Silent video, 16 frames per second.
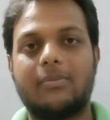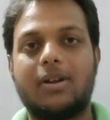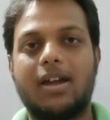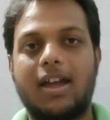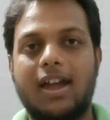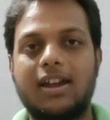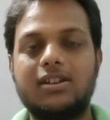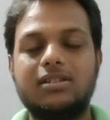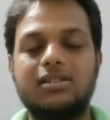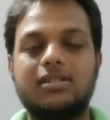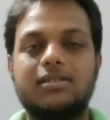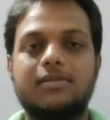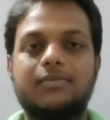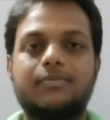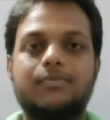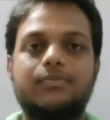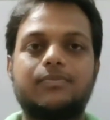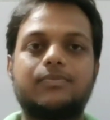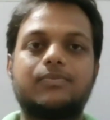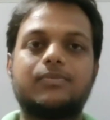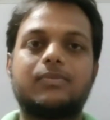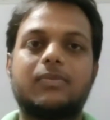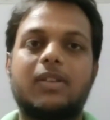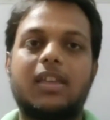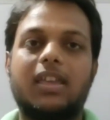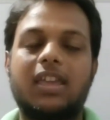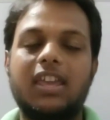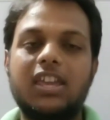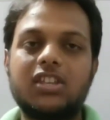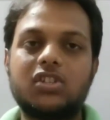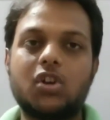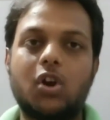and
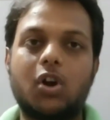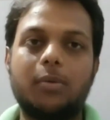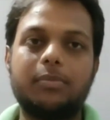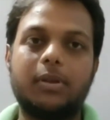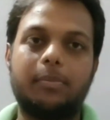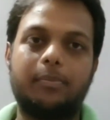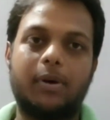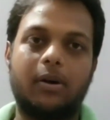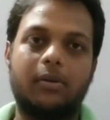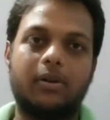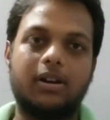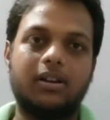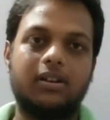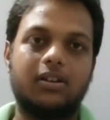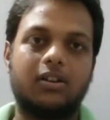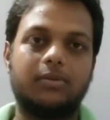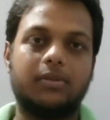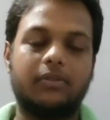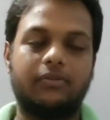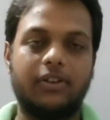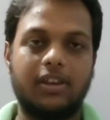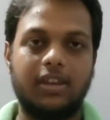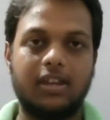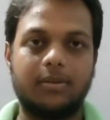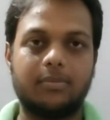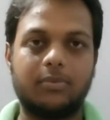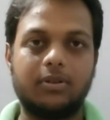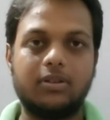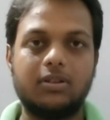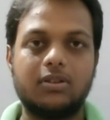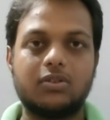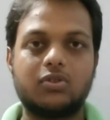each of the power of the
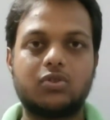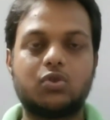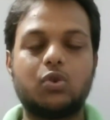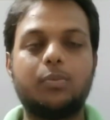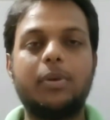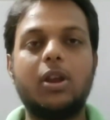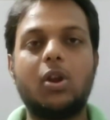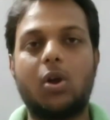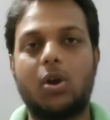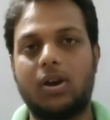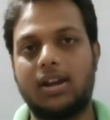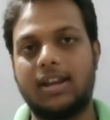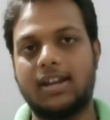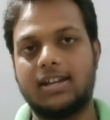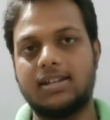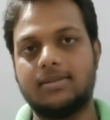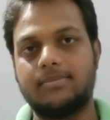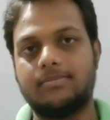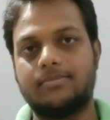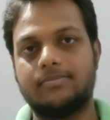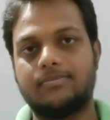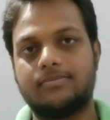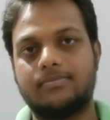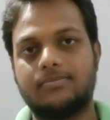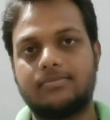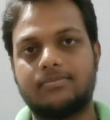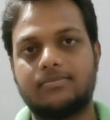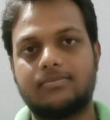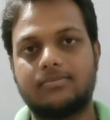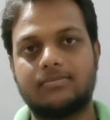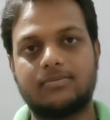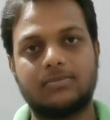variable should be non-negative.
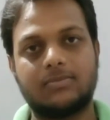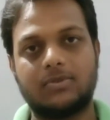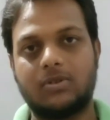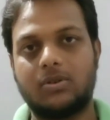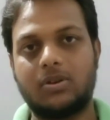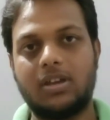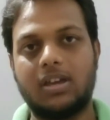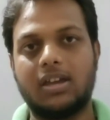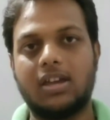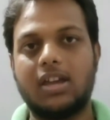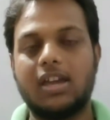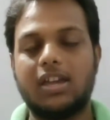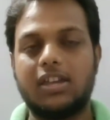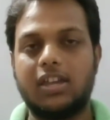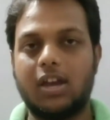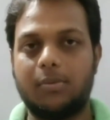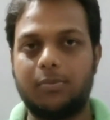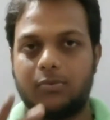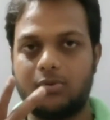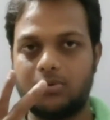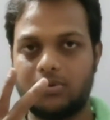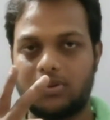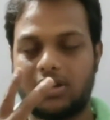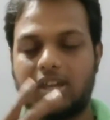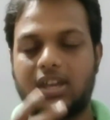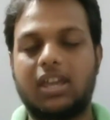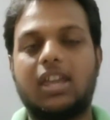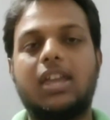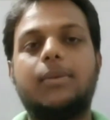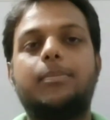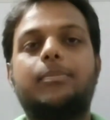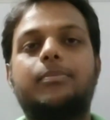Okay, you have to
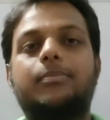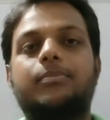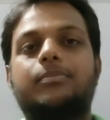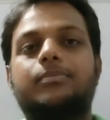keep